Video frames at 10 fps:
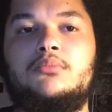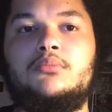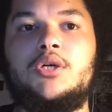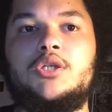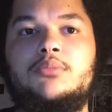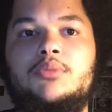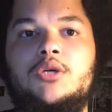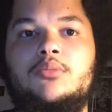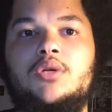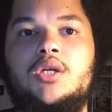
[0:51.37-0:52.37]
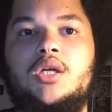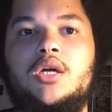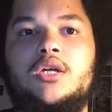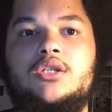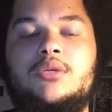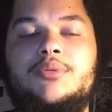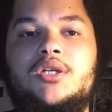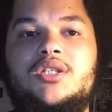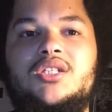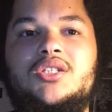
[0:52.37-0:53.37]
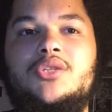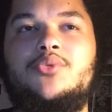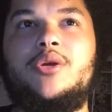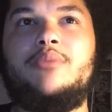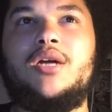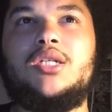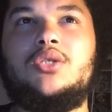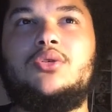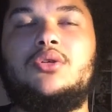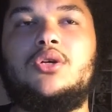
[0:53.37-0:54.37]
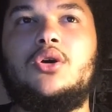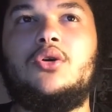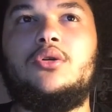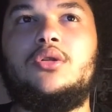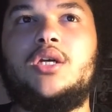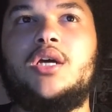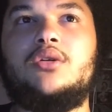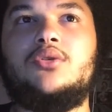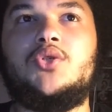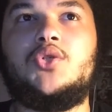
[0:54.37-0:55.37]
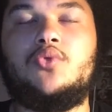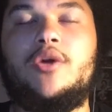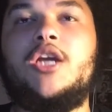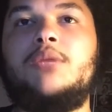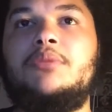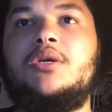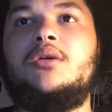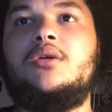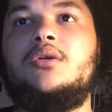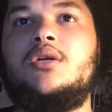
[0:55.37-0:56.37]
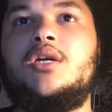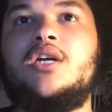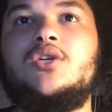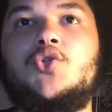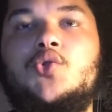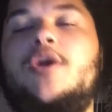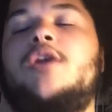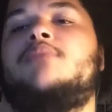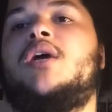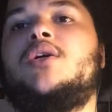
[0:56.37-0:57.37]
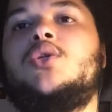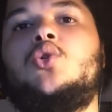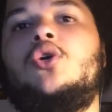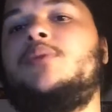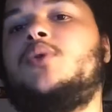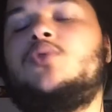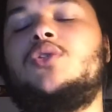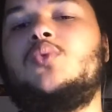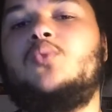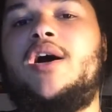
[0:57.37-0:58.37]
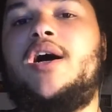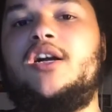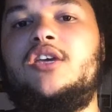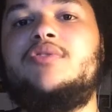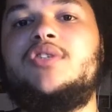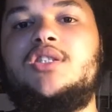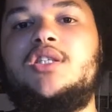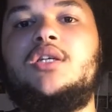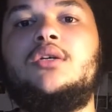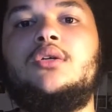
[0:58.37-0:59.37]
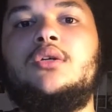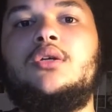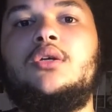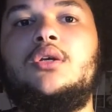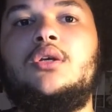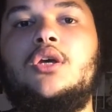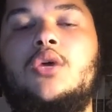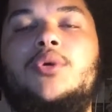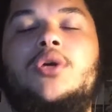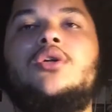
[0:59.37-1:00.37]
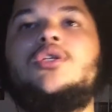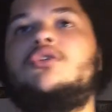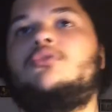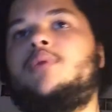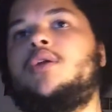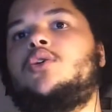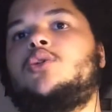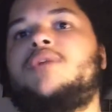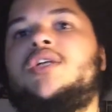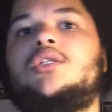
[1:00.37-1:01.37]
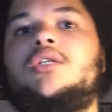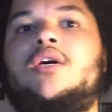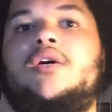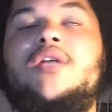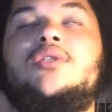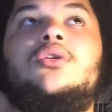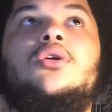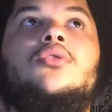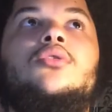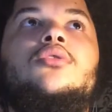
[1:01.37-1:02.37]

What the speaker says: But to be completely honest, I mean, it's just 3 matches on the card that kind of drained me, kind of drained my enjoyment, which is why I give it a C. And we're going to talk about those matches now. Actually, no.